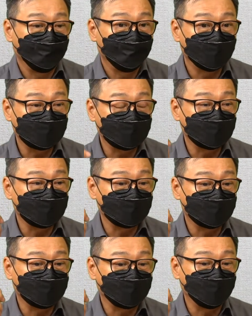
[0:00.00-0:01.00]
But
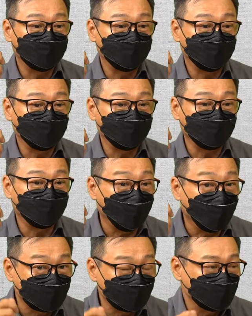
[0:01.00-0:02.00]
uh,
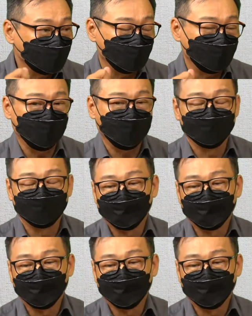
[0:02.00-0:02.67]
fortunately,